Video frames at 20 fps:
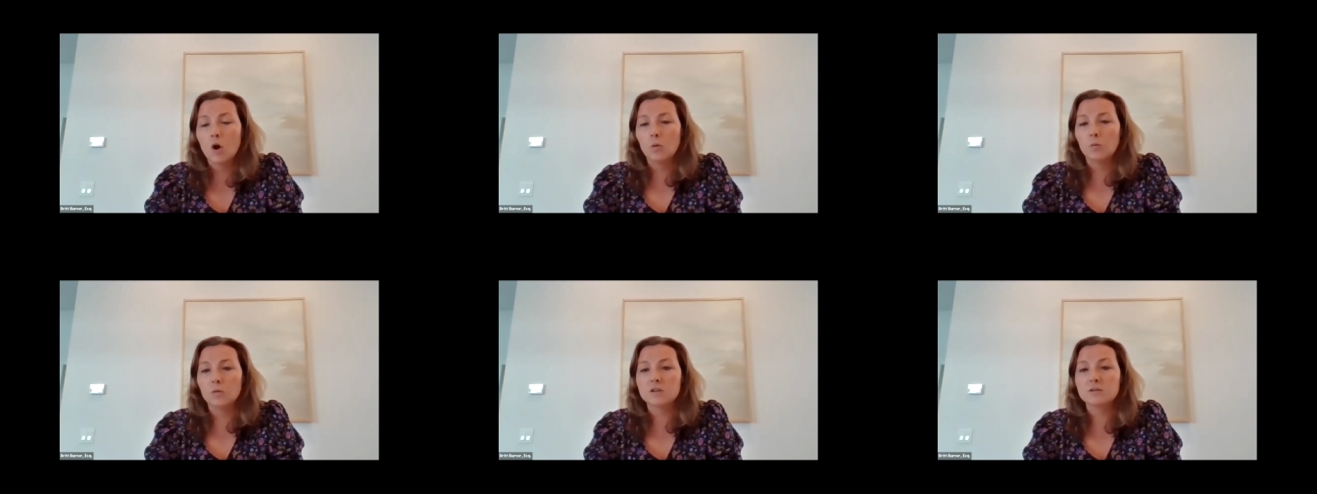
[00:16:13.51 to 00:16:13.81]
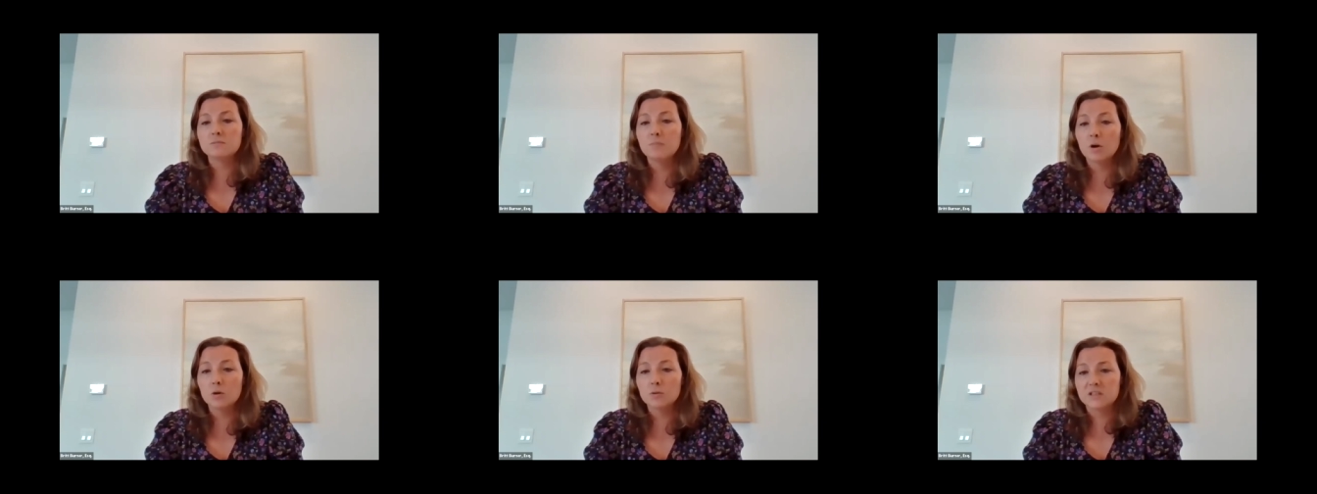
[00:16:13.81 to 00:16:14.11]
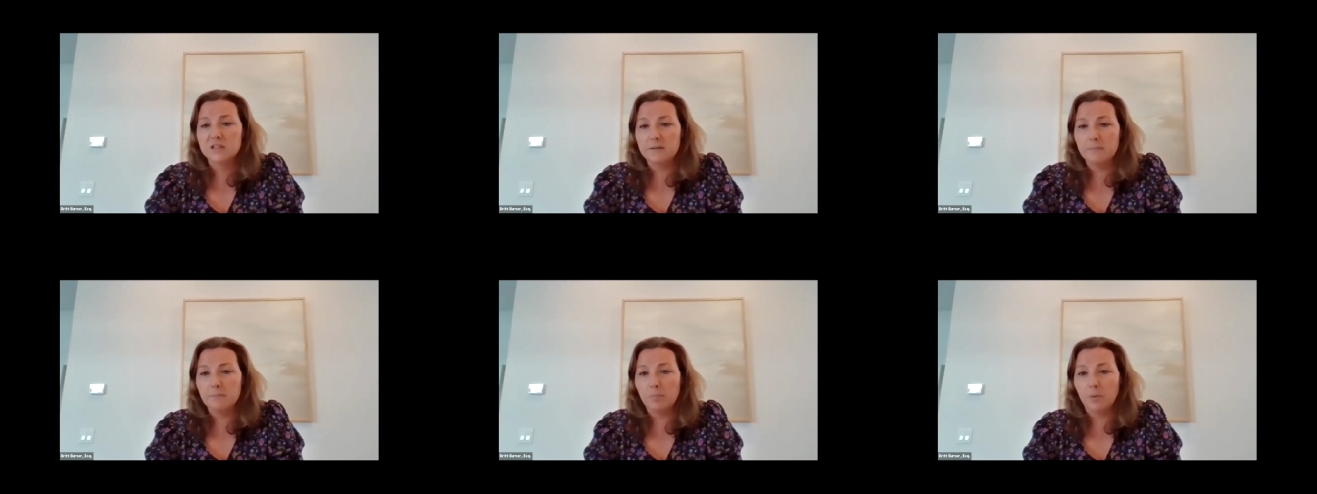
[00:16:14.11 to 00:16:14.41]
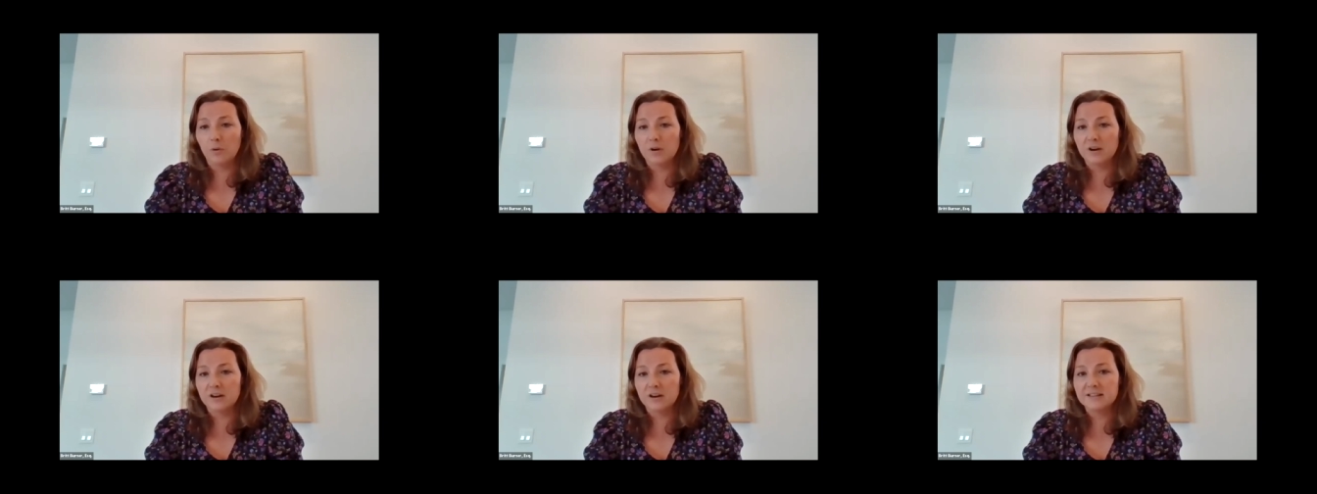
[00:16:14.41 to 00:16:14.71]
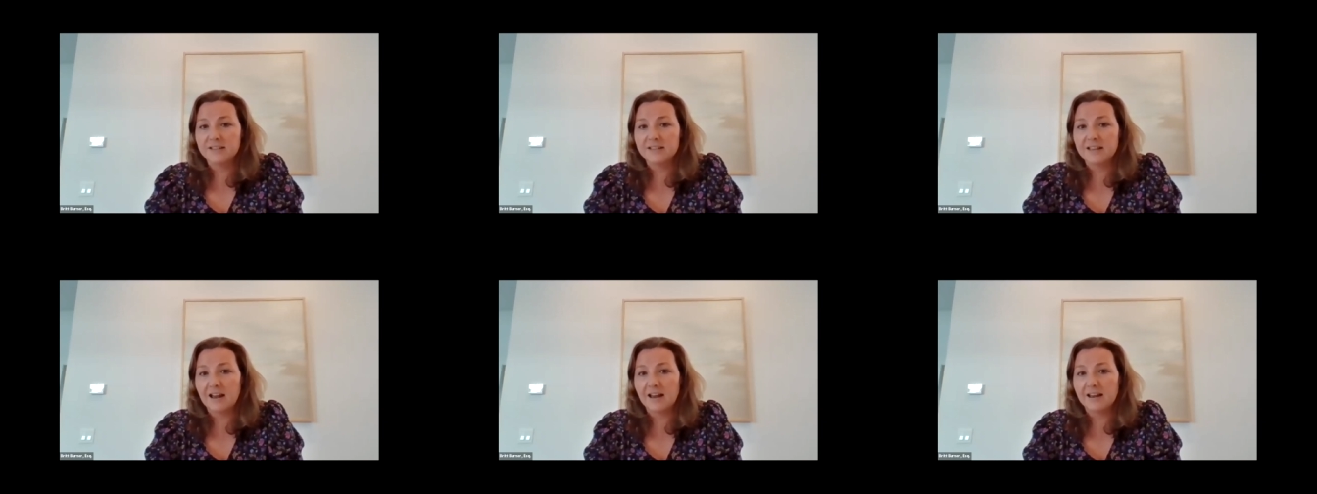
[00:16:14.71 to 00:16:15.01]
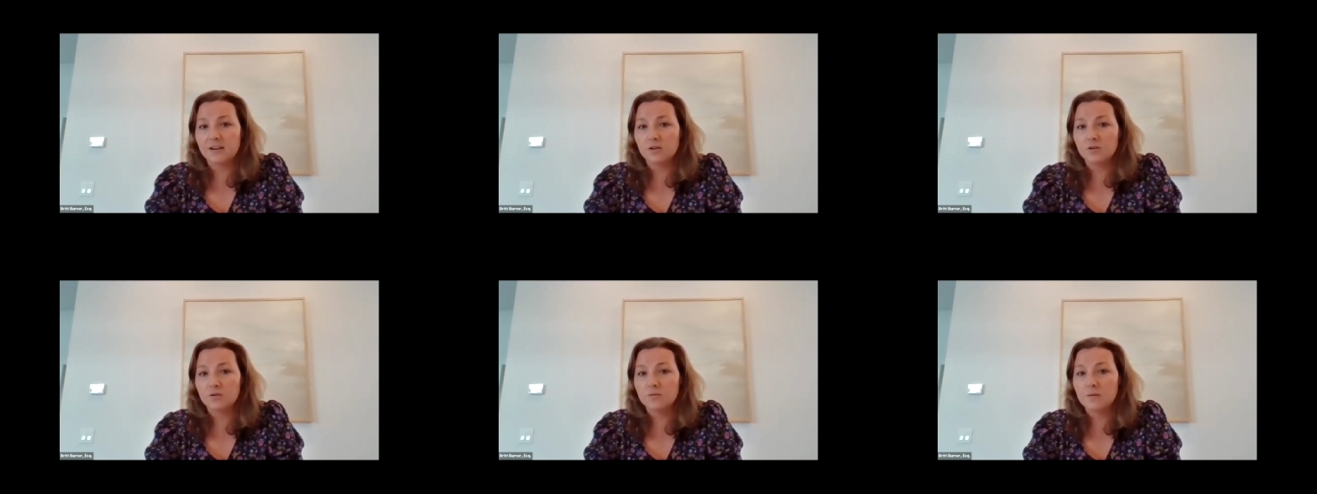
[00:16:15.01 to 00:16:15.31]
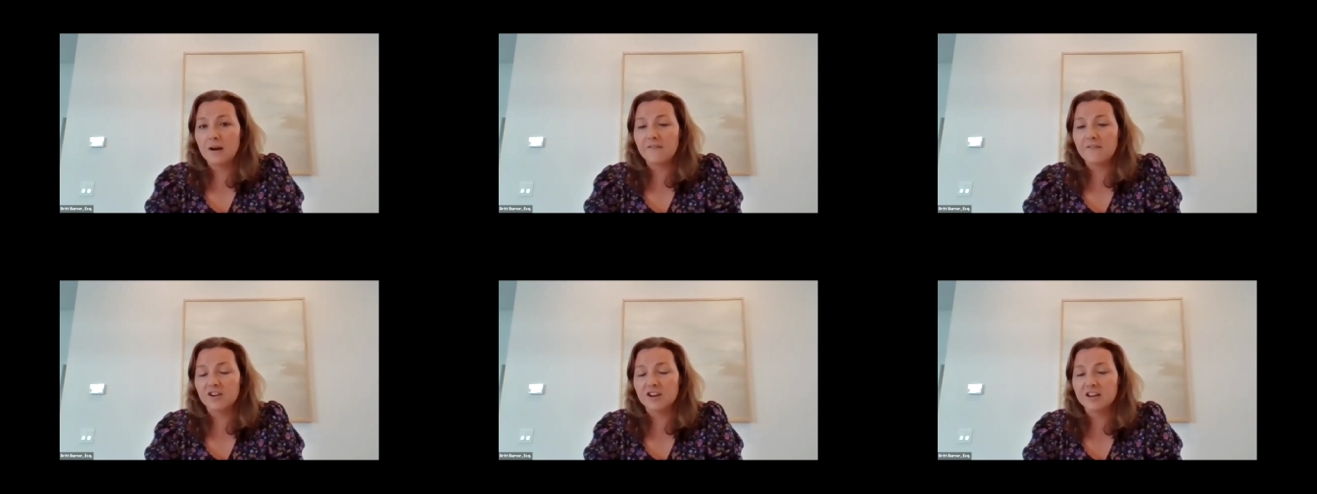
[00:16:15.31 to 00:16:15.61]
what's most important is that
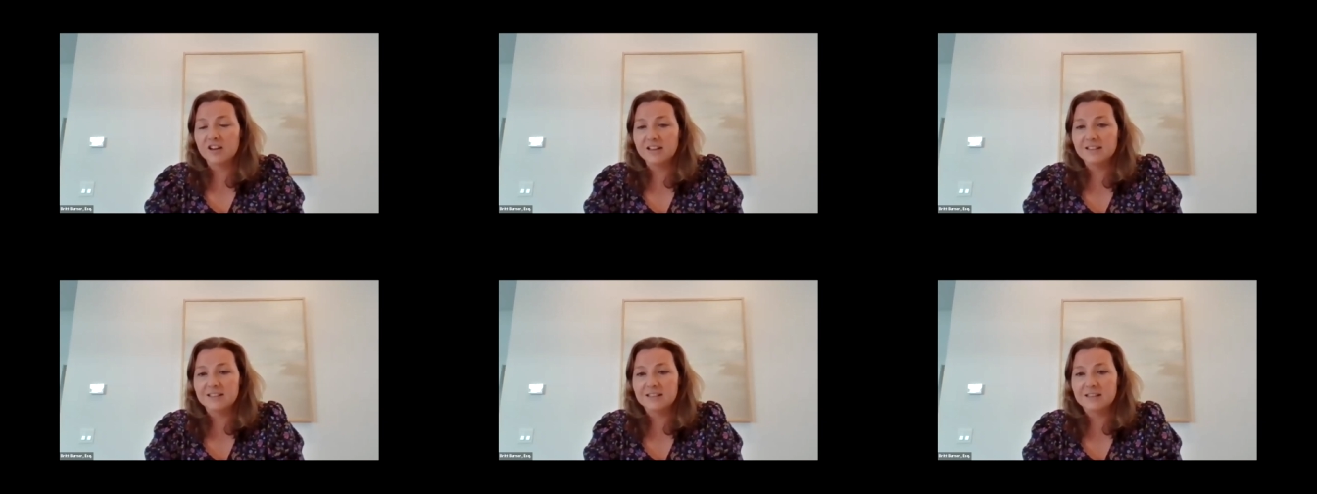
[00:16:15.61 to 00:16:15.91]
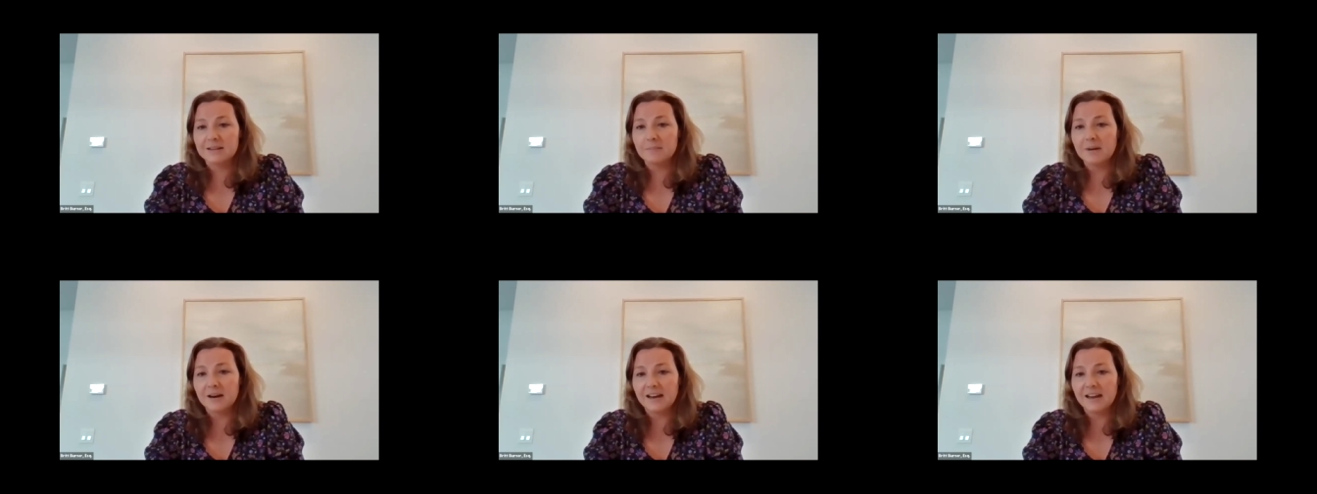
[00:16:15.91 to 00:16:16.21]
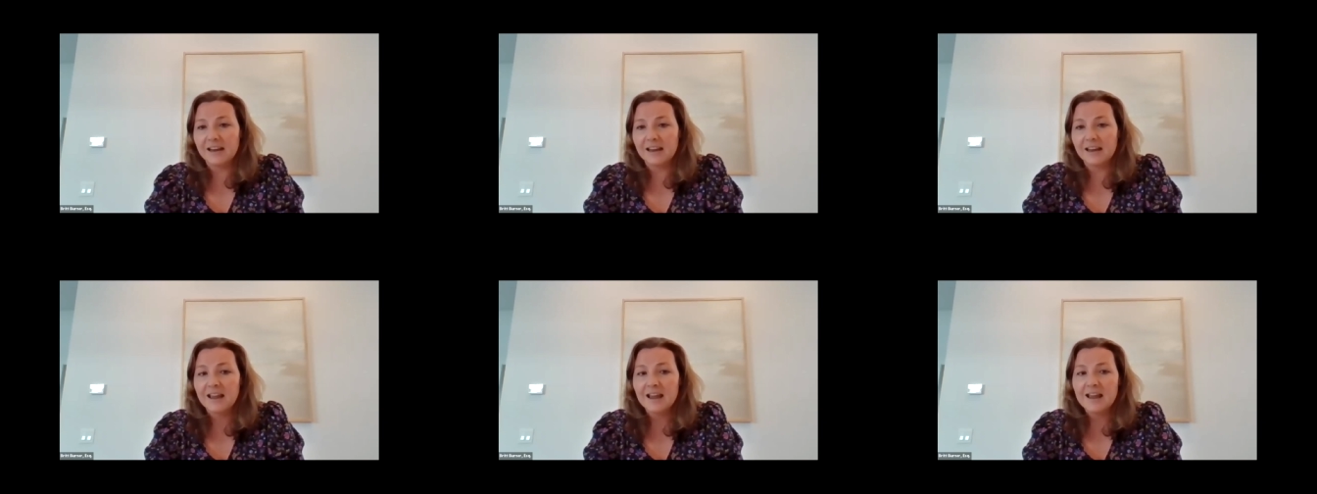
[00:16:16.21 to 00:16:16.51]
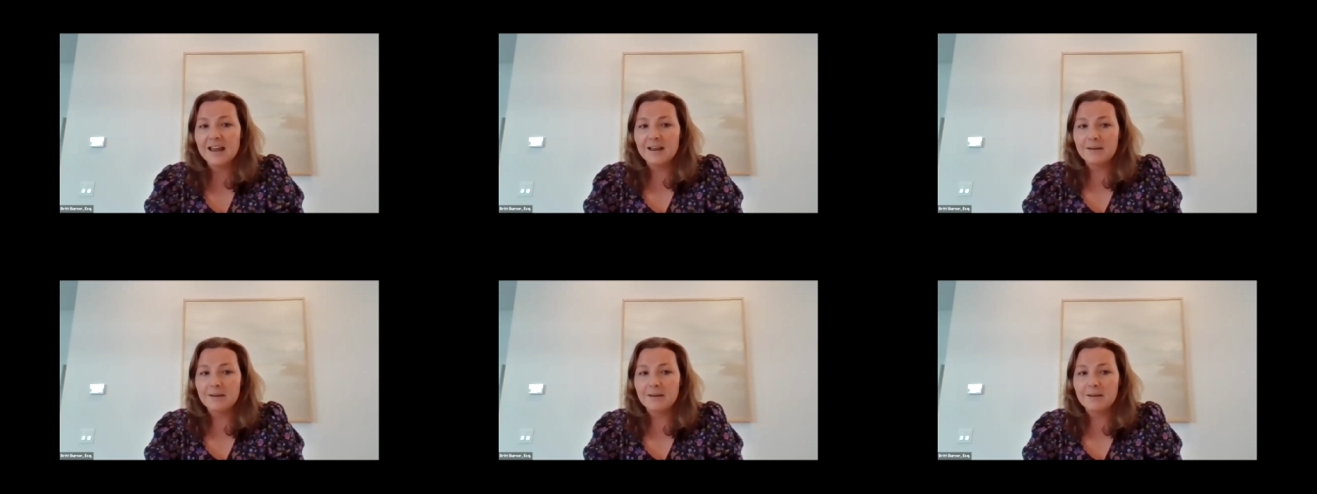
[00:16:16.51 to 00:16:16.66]
whoever needs the money,